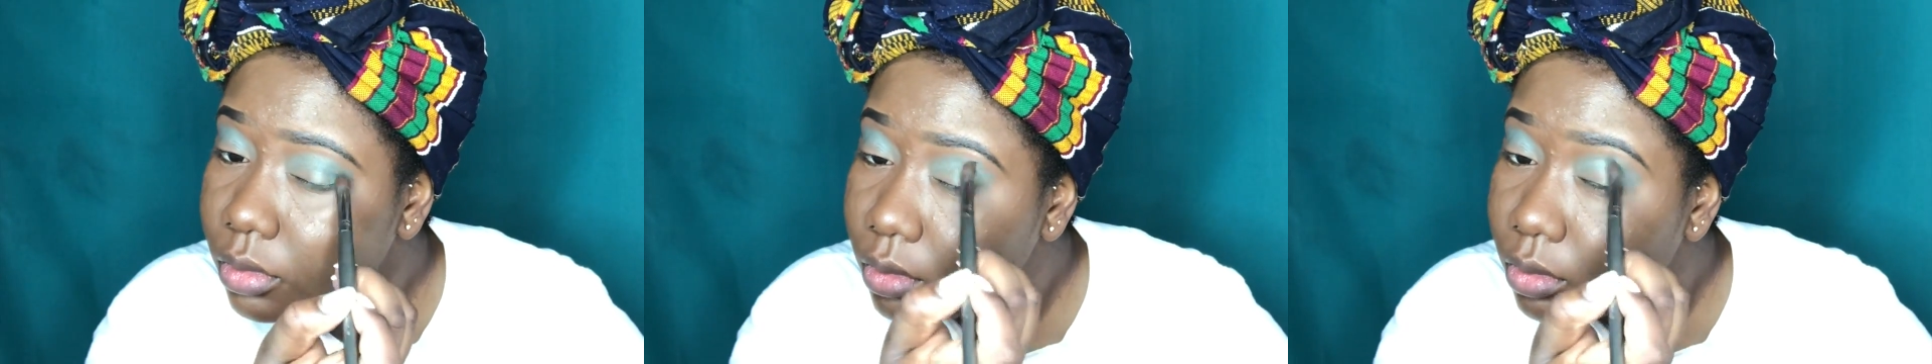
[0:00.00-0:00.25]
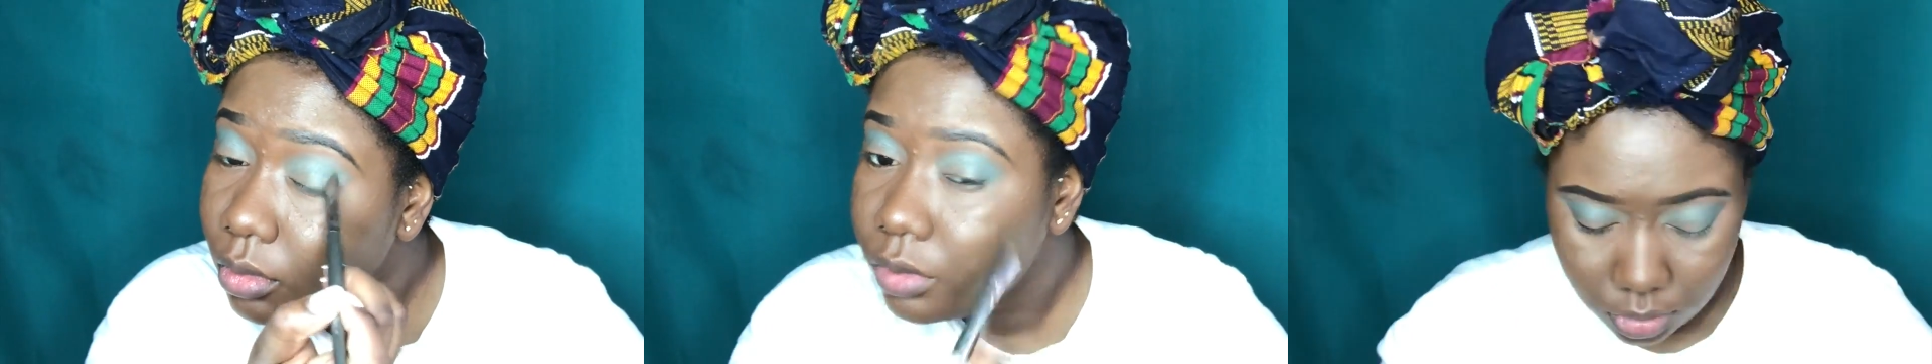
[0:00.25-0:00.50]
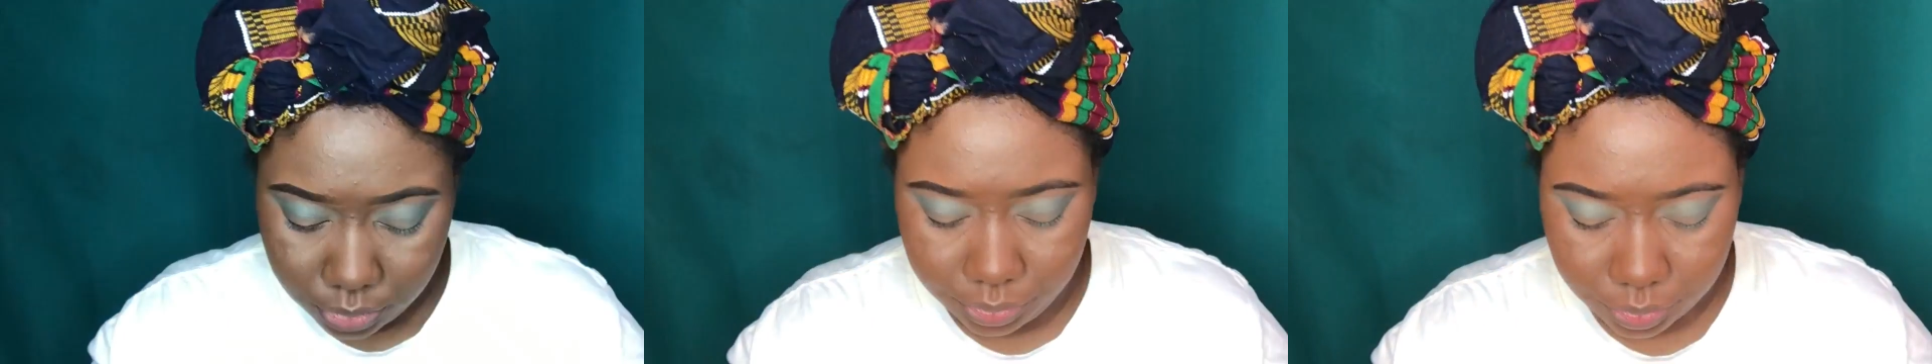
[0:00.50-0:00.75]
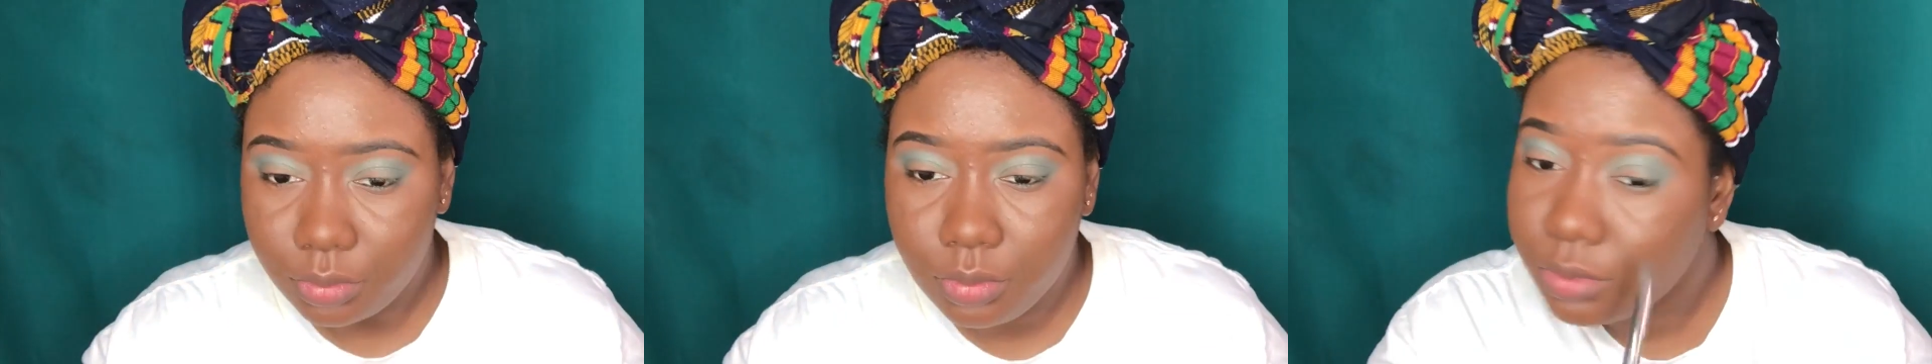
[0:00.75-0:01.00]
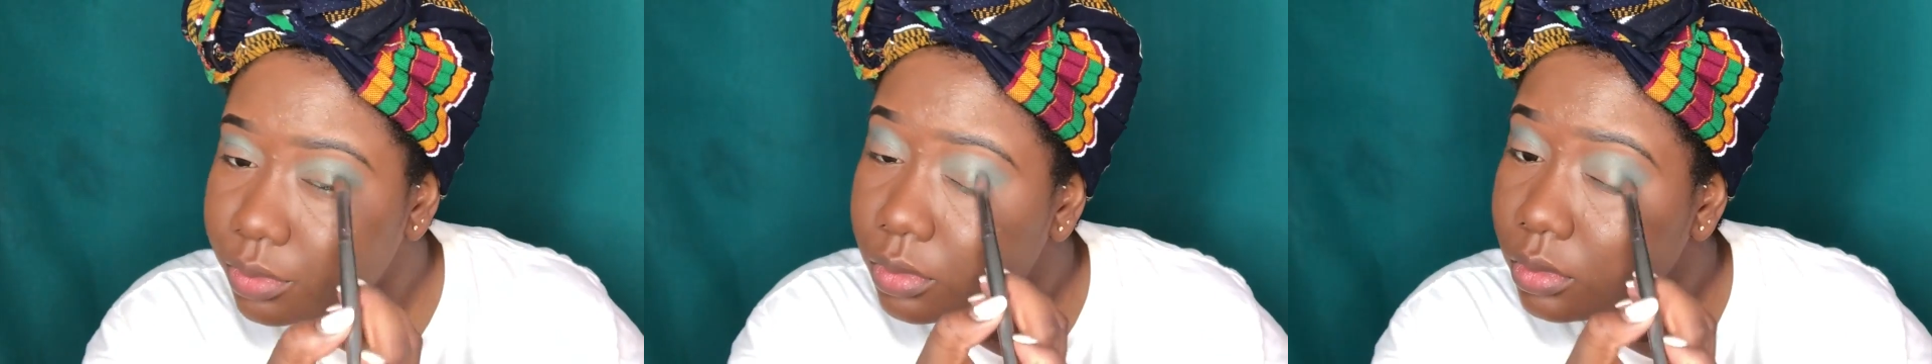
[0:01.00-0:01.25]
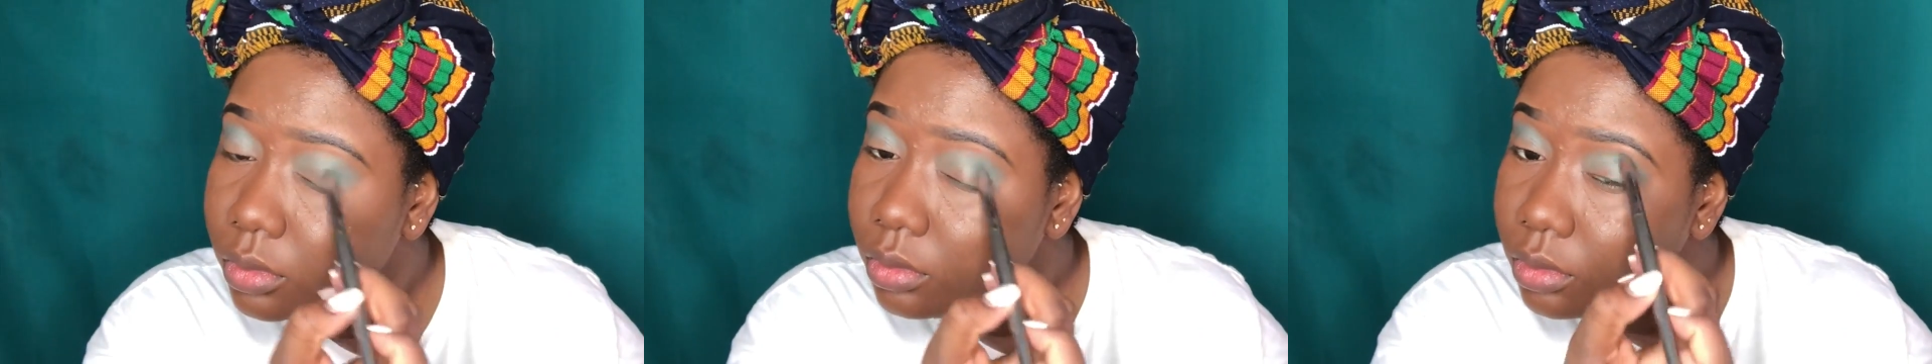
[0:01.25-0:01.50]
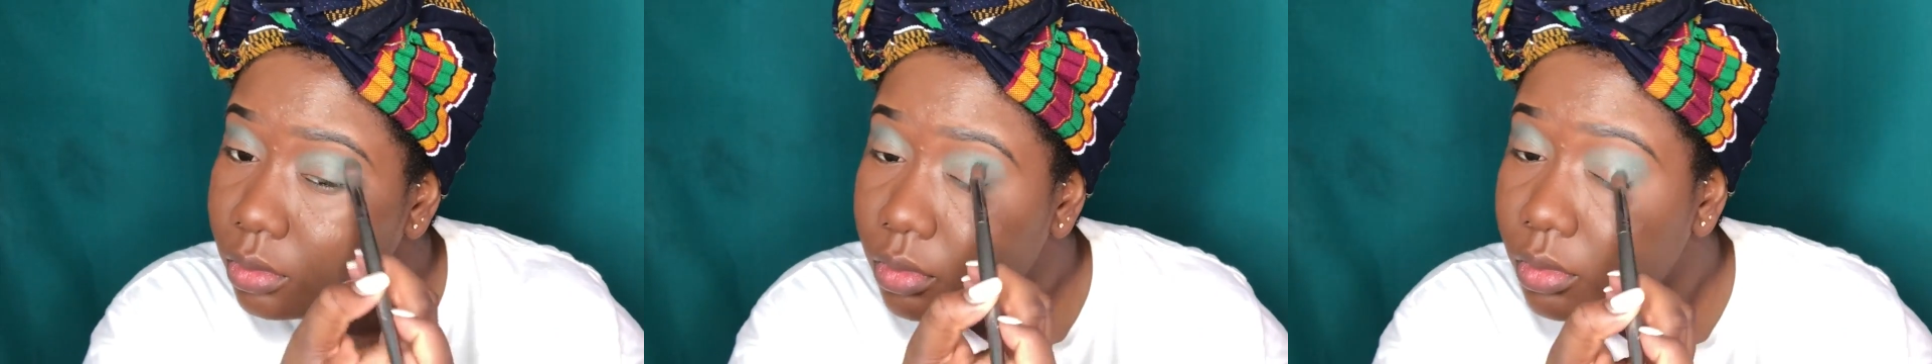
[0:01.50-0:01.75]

let's see what